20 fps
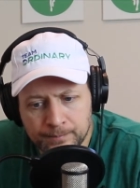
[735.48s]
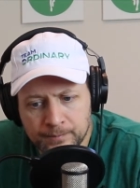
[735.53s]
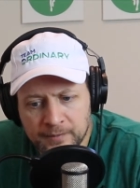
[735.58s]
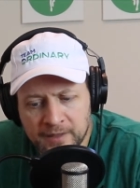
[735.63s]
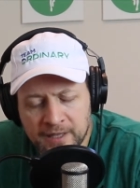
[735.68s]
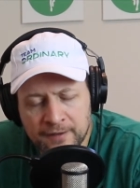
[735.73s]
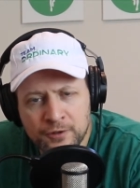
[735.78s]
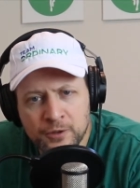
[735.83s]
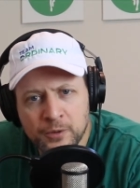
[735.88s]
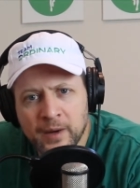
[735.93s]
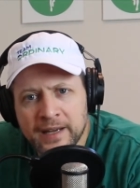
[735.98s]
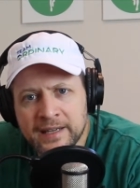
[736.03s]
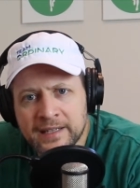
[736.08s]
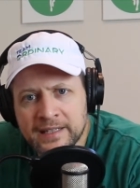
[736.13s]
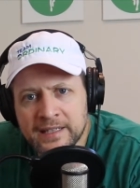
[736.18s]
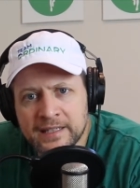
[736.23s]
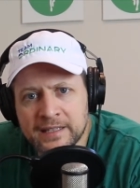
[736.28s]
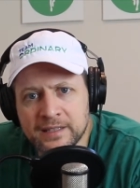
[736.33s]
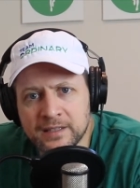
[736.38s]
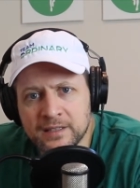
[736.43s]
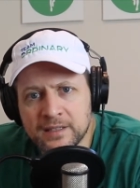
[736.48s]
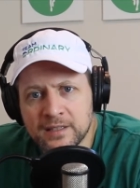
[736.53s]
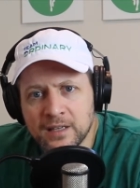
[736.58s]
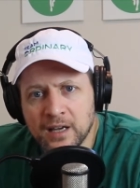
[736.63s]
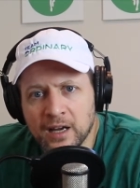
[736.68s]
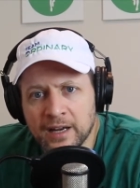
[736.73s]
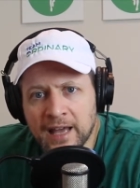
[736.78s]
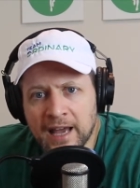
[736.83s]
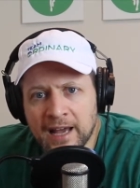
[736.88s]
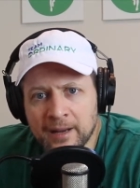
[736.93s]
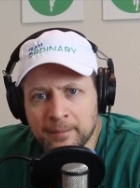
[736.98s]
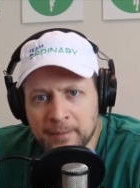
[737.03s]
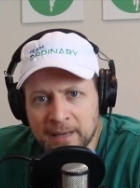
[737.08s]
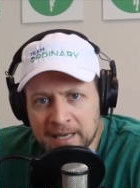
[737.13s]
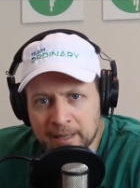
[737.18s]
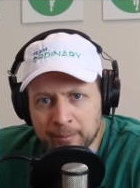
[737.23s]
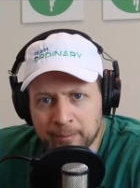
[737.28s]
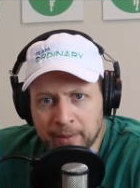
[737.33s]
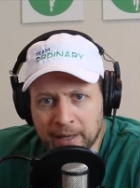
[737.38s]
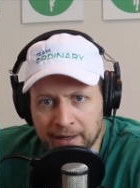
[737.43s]
gives you ideas on how to
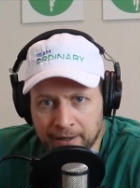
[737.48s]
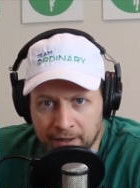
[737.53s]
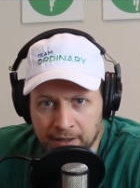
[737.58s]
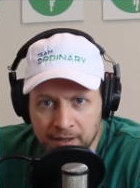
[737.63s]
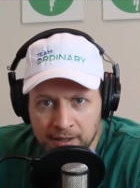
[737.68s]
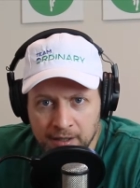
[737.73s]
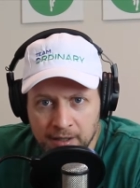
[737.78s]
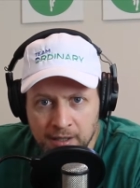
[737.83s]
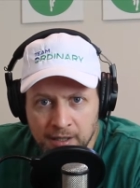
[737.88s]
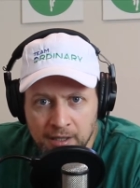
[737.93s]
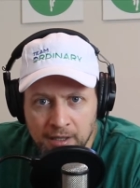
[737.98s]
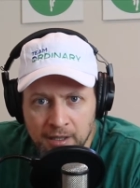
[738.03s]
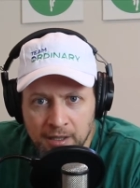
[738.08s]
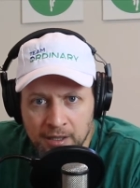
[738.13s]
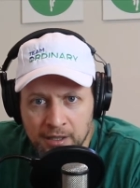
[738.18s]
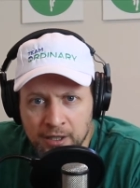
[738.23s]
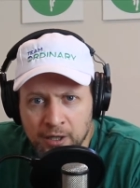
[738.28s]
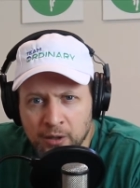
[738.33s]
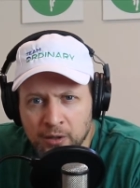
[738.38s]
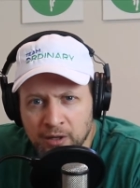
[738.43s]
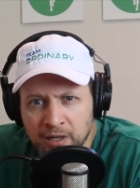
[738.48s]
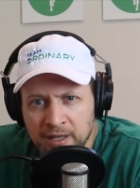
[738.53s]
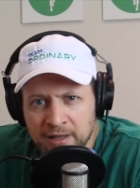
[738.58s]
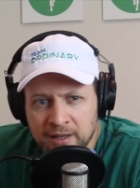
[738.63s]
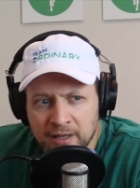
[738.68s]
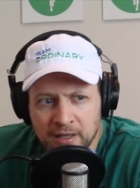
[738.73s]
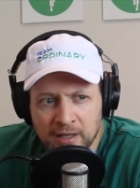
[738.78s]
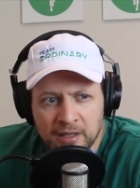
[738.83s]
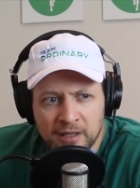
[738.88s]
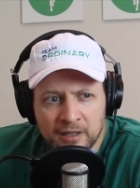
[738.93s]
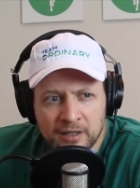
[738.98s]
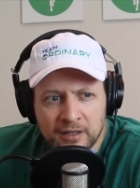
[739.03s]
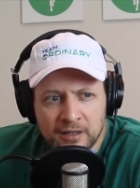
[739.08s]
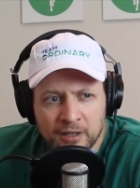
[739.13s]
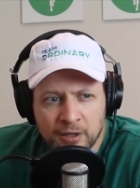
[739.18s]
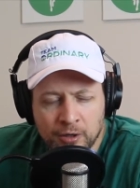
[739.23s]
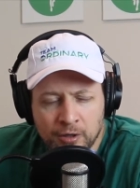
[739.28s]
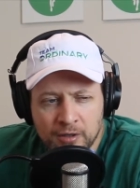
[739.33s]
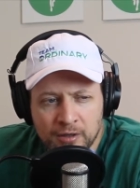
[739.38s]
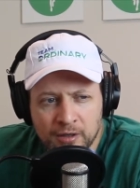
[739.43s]
make it better. You know,
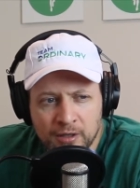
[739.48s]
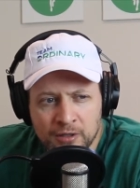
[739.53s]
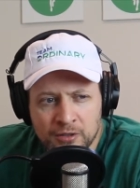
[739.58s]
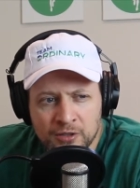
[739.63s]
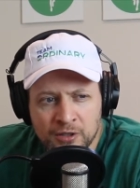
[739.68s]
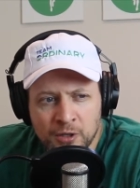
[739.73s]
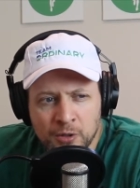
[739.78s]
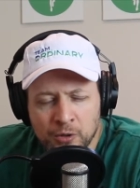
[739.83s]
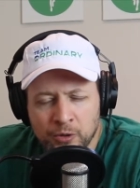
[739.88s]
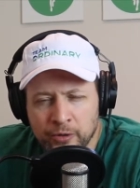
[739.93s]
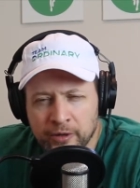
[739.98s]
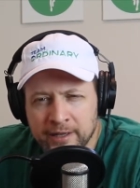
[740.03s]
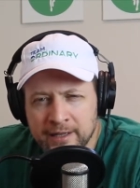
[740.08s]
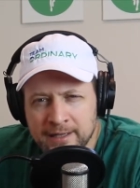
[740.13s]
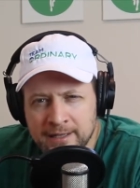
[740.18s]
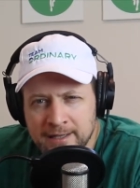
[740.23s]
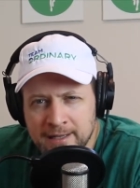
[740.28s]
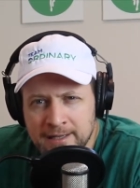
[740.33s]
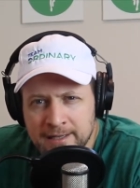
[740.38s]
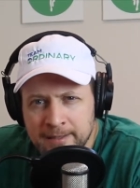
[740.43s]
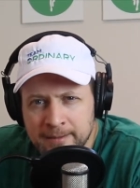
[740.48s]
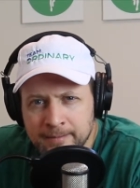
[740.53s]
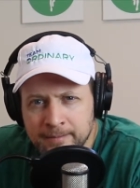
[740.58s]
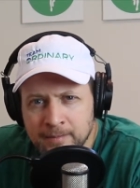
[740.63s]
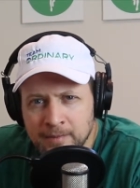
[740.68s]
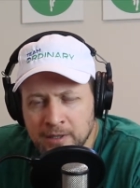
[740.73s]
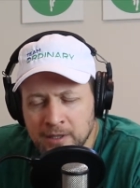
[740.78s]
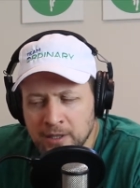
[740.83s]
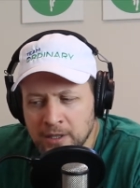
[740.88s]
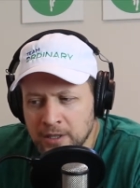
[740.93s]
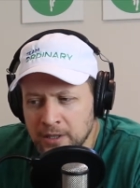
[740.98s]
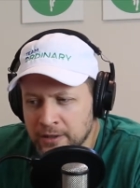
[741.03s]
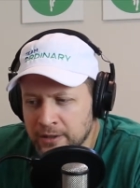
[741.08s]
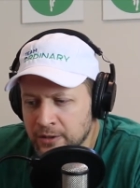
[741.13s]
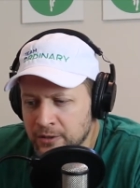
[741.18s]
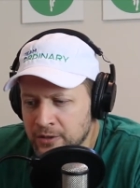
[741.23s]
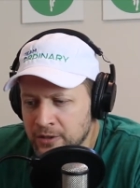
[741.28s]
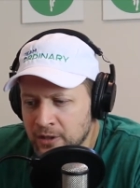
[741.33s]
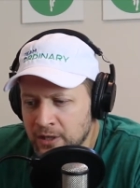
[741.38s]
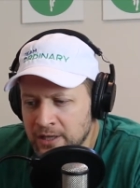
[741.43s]
there's no criticism.
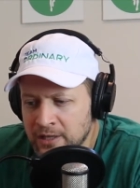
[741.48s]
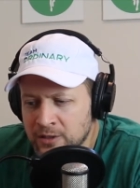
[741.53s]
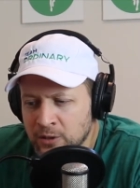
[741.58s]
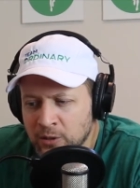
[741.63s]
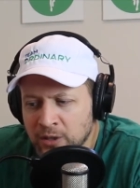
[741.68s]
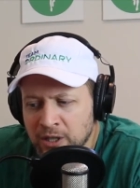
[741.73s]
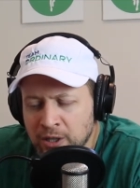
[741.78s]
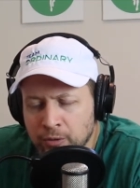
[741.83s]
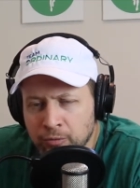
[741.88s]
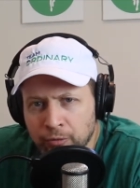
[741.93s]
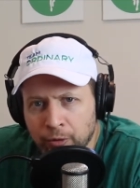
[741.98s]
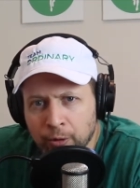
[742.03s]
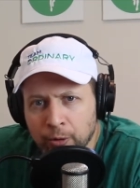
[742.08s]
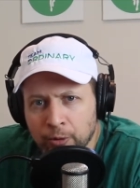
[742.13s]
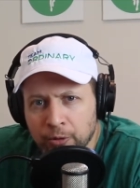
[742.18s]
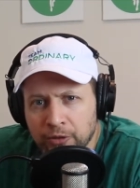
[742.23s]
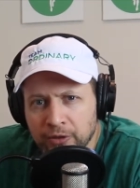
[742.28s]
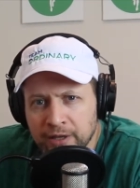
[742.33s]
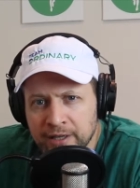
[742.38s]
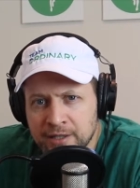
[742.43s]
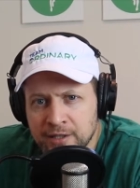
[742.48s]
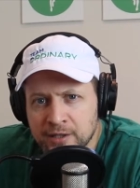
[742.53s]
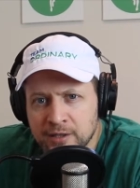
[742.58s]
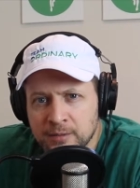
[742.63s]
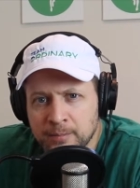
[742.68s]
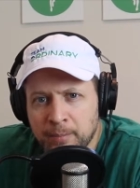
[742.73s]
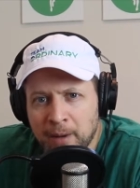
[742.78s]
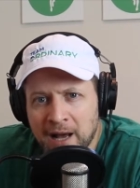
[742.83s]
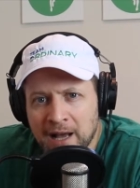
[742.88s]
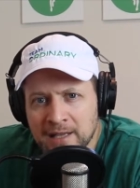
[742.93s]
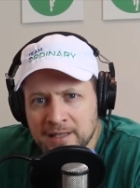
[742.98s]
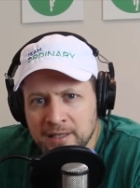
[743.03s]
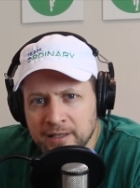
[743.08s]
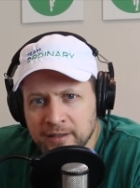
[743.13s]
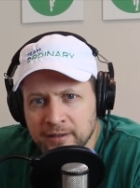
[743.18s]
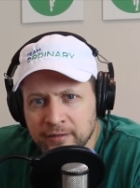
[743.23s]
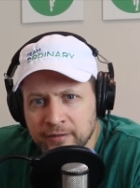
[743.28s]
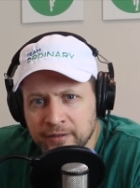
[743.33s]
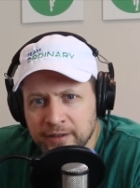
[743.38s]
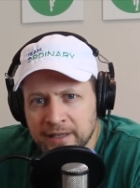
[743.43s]
It's only growth. It's
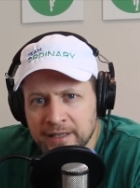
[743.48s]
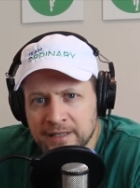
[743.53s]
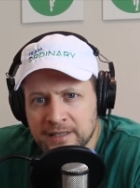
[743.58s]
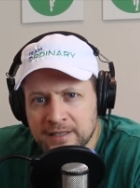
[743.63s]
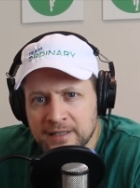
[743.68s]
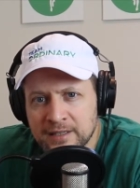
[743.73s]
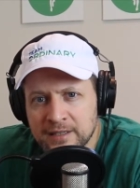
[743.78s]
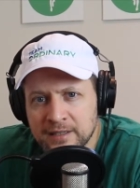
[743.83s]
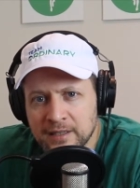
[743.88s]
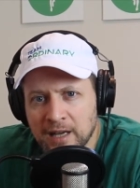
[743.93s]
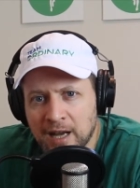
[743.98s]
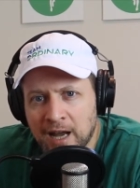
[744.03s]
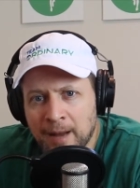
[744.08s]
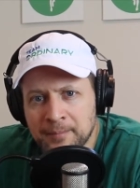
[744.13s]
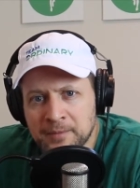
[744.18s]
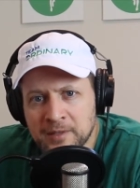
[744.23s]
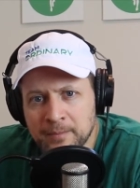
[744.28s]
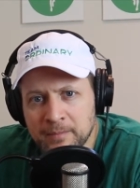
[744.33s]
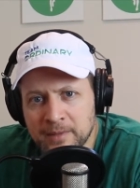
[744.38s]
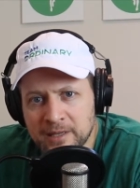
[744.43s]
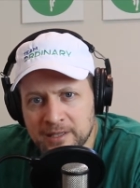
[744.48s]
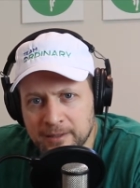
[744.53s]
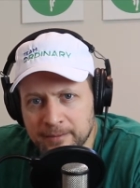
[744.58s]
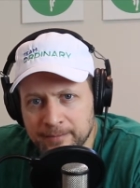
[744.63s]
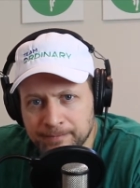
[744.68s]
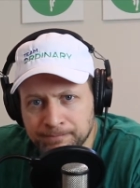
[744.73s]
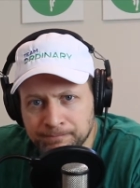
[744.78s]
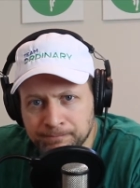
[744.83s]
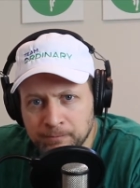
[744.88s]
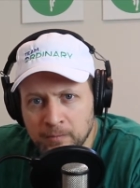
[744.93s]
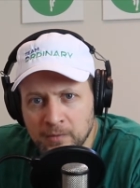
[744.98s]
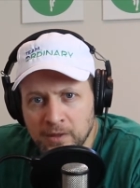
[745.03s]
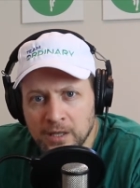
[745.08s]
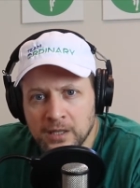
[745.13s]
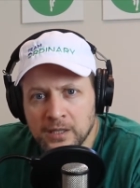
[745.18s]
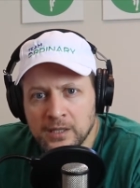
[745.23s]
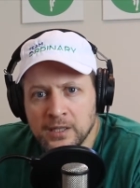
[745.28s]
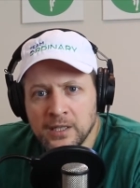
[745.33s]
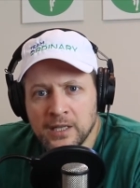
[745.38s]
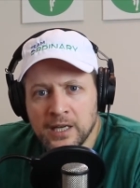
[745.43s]
positive. It's optimism.
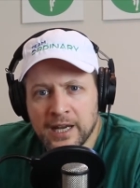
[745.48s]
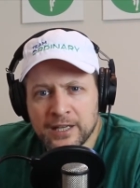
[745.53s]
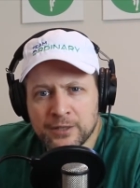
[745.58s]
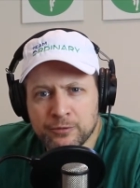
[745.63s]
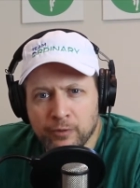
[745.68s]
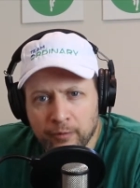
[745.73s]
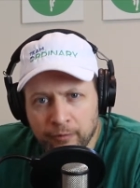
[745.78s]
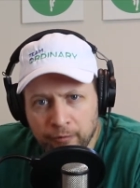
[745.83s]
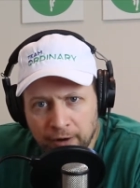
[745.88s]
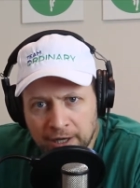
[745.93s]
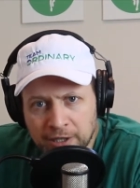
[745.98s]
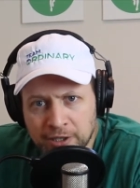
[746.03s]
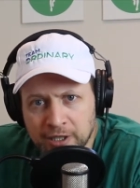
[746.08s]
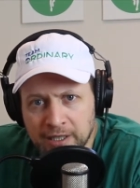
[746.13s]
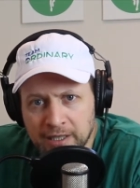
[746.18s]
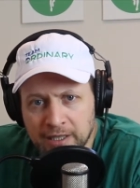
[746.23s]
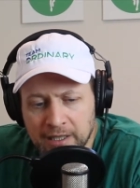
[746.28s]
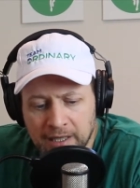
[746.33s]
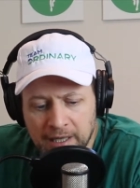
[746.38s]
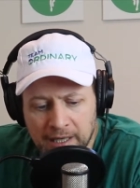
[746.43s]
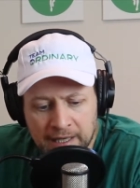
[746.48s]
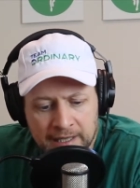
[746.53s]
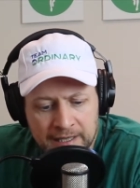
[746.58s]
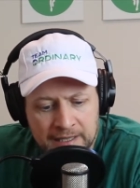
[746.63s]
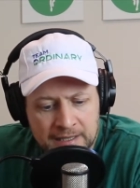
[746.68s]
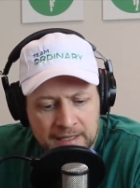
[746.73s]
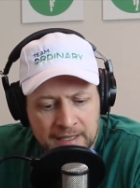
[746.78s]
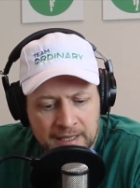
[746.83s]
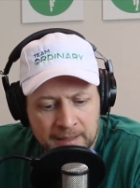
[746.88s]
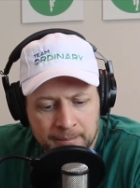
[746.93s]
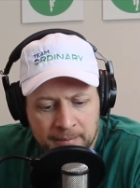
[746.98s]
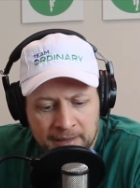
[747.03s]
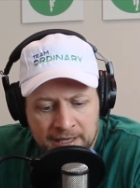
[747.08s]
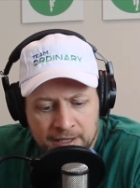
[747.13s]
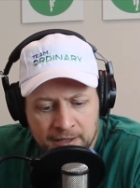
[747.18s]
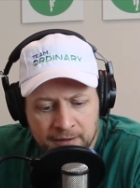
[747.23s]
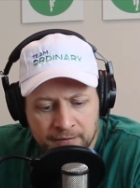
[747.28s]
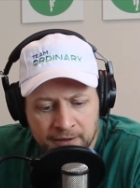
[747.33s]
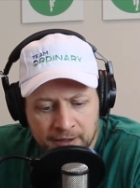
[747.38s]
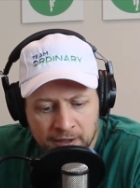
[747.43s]
It's refreshing, and it
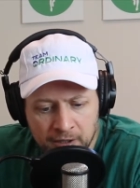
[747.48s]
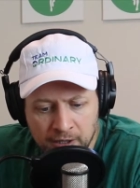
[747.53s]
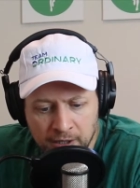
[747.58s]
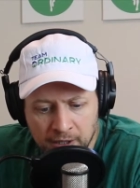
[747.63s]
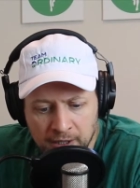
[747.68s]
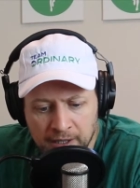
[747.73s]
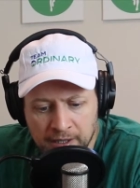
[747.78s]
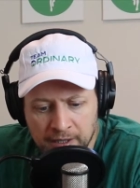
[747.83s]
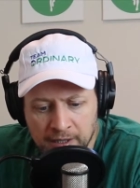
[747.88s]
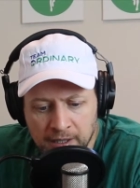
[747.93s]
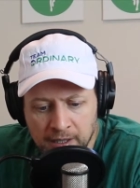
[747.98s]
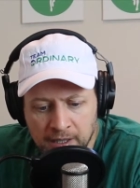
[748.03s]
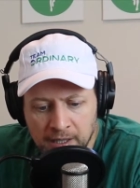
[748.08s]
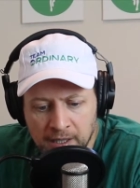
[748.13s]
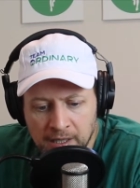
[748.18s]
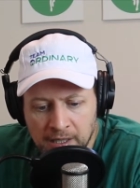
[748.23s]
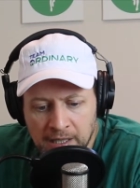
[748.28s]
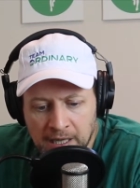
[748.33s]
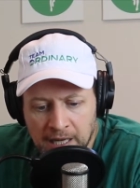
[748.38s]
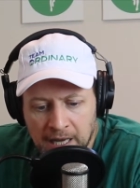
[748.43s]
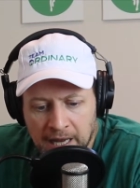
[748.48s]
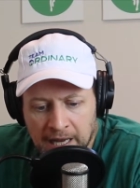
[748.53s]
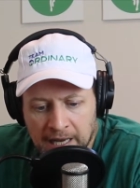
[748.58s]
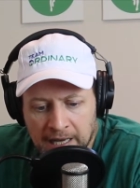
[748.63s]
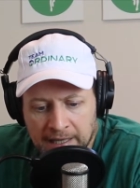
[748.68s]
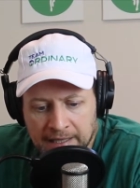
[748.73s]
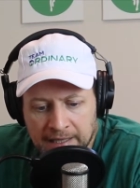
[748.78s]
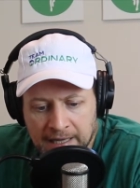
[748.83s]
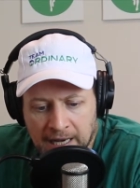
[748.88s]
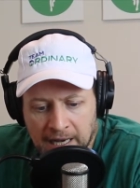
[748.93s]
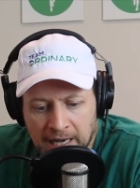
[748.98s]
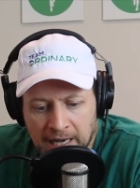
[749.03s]
makes you feel good. And